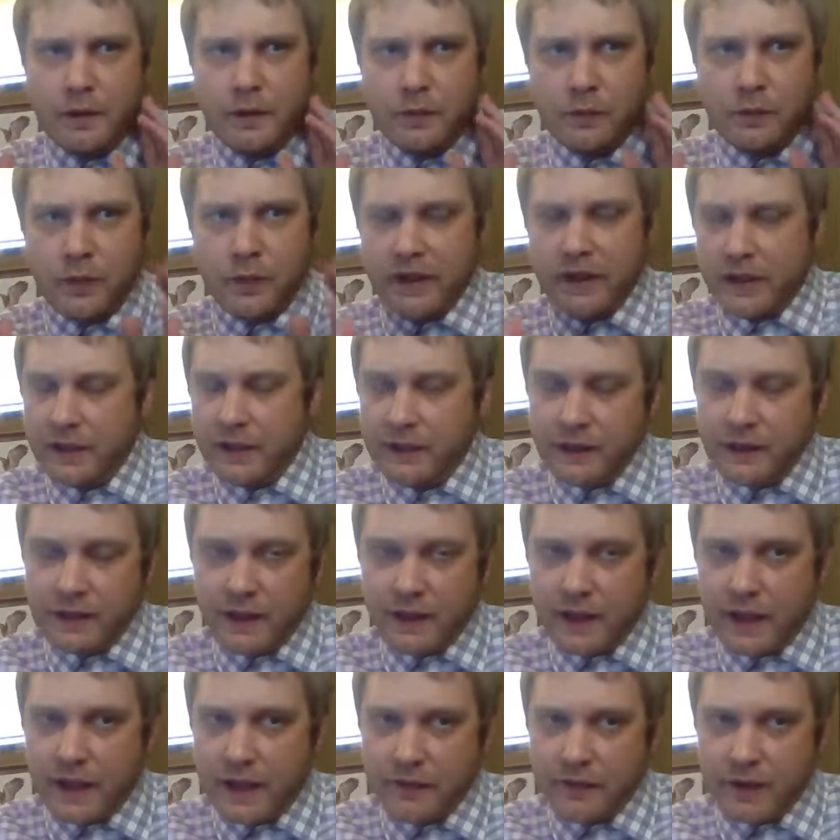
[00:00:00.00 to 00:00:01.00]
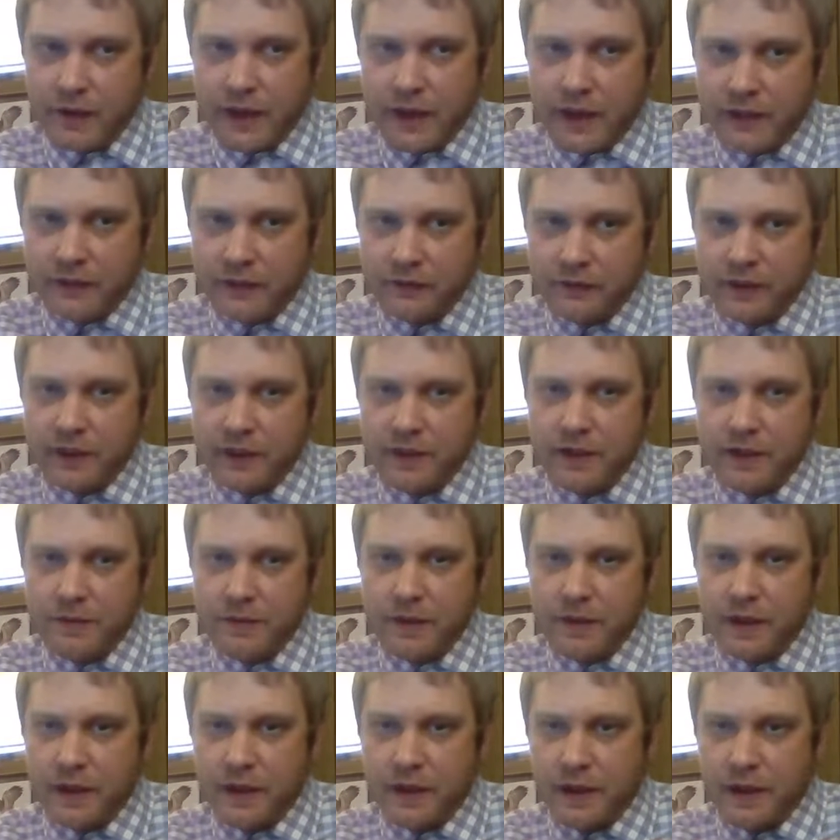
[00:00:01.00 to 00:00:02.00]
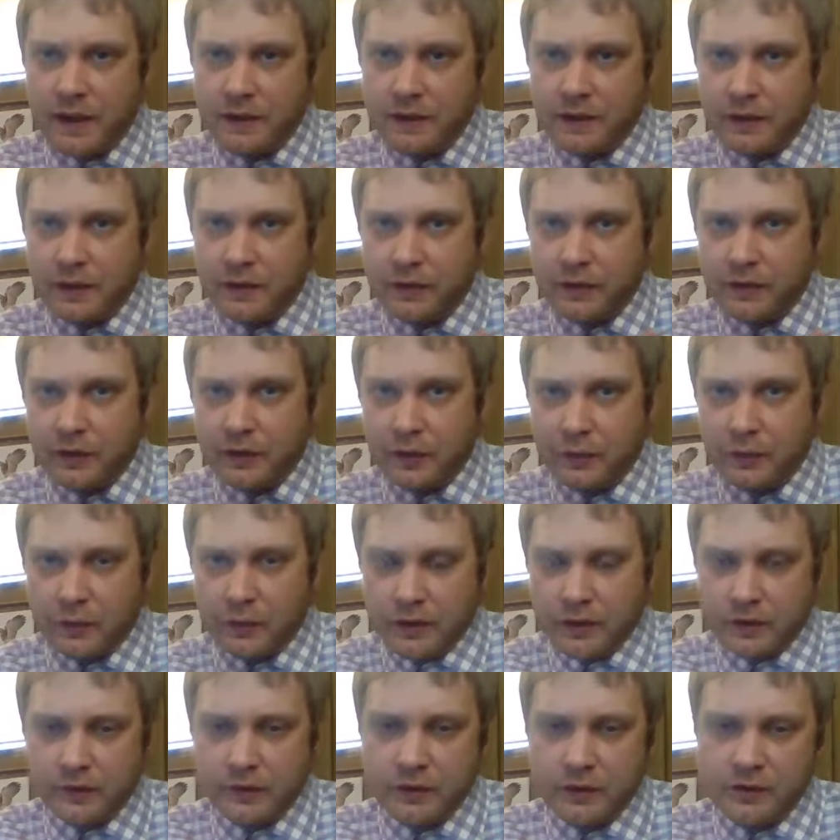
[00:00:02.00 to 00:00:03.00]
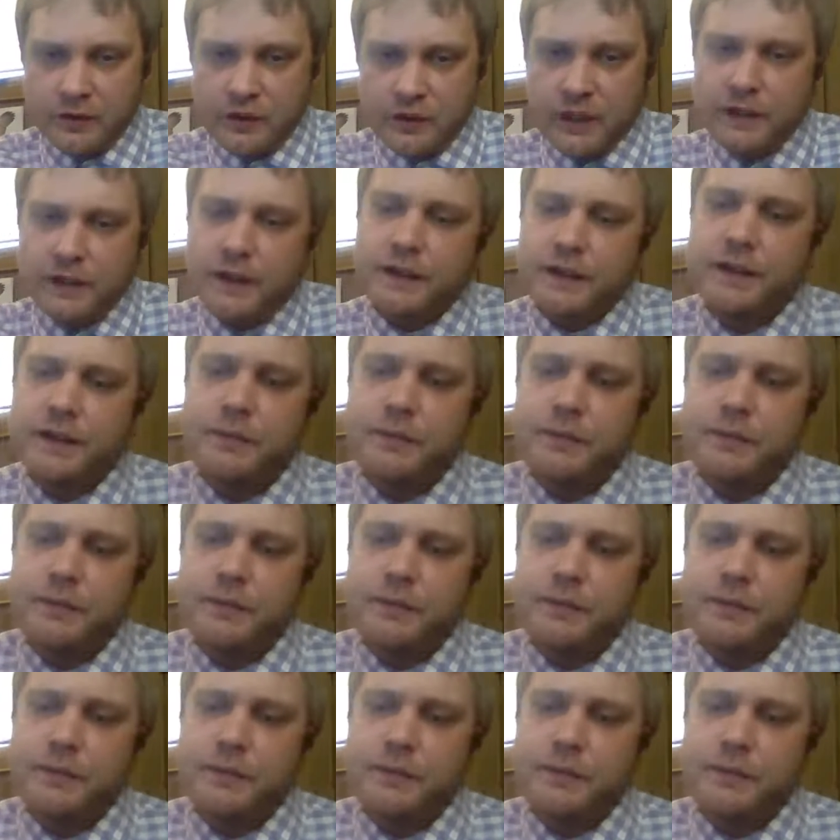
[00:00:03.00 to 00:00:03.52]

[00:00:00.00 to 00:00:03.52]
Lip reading: reading that they have ahead of time and into their research. I'd like